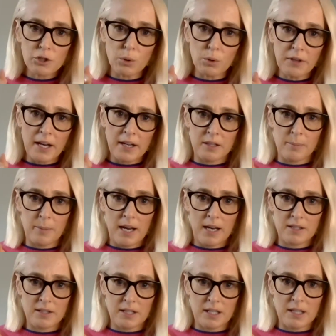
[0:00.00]
shown that in the
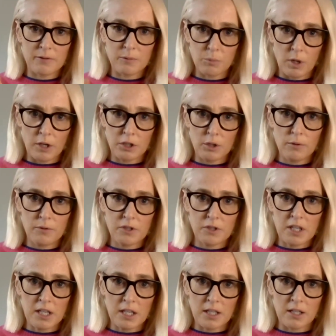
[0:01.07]
past, Dave, from what you've
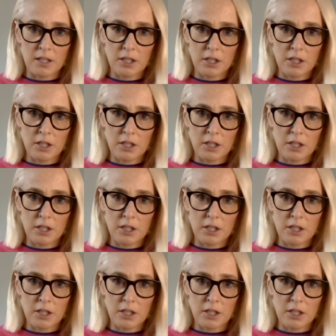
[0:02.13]
seen?